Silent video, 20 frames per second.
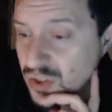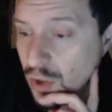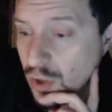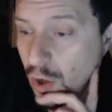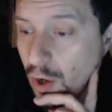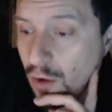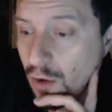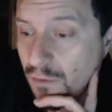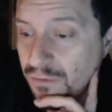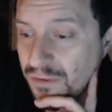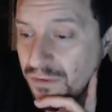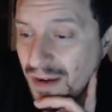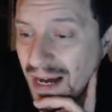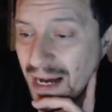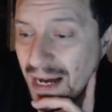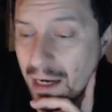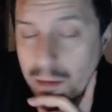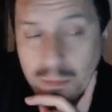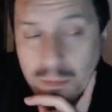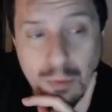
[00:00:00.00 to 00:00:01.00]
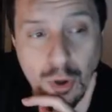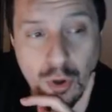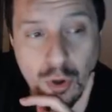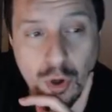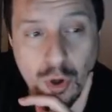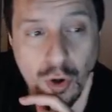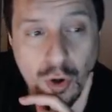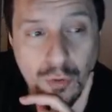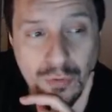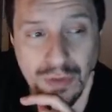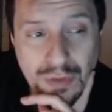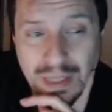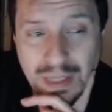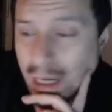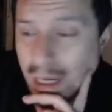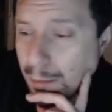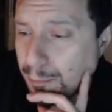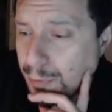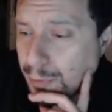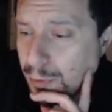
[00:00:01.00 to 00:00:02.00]
of armor on the
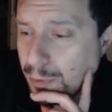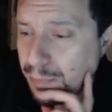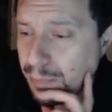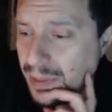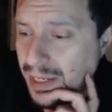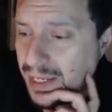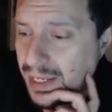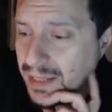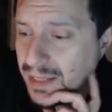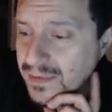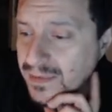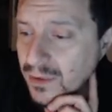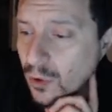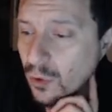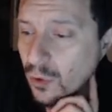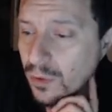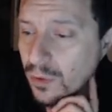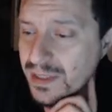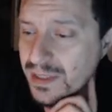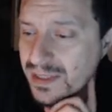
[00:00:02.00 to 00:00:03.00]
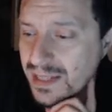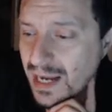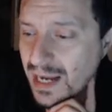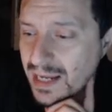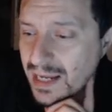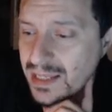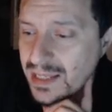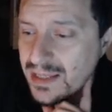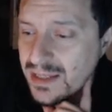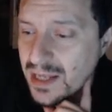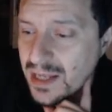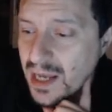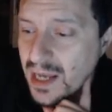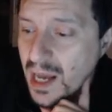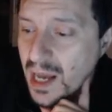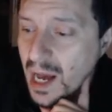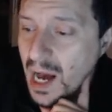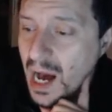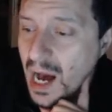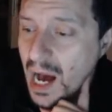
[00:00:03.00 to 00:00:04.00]
upper plate, all the side is
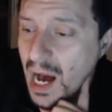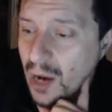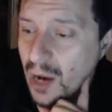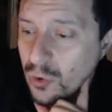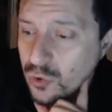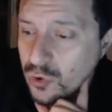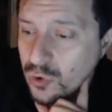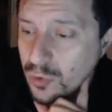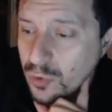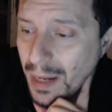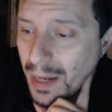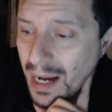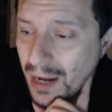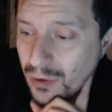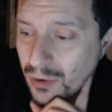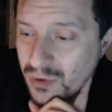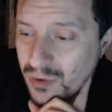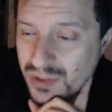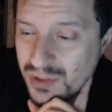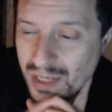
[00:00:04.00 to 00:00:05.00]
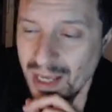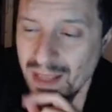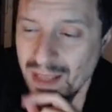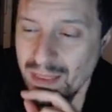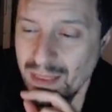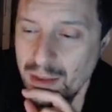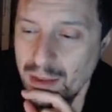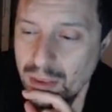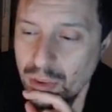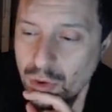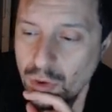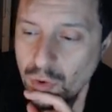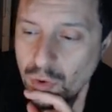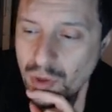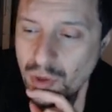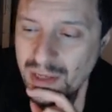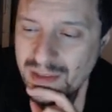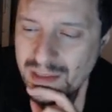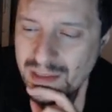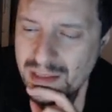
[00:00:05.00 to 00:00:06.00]
auto bounce, and the
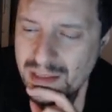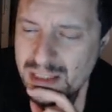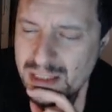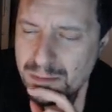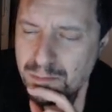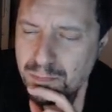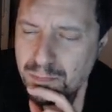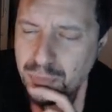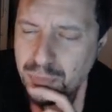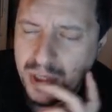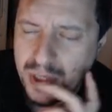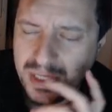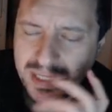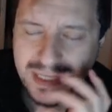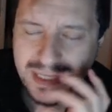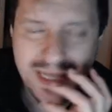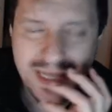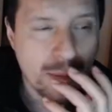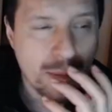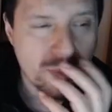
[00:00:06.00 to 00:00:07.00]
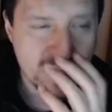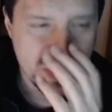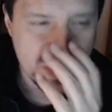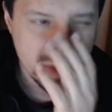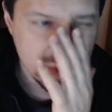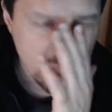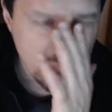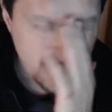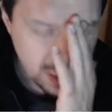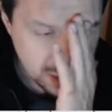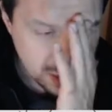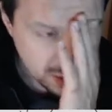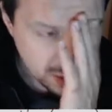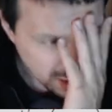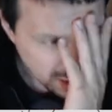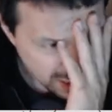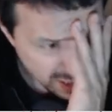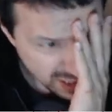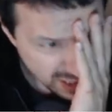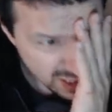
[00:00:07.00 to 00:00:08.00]
turret is pretty damn sick.
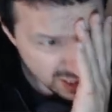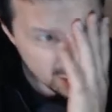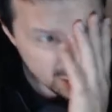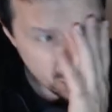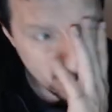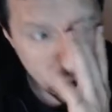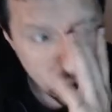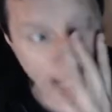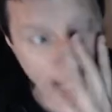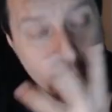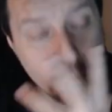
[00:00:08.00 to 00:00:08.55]
So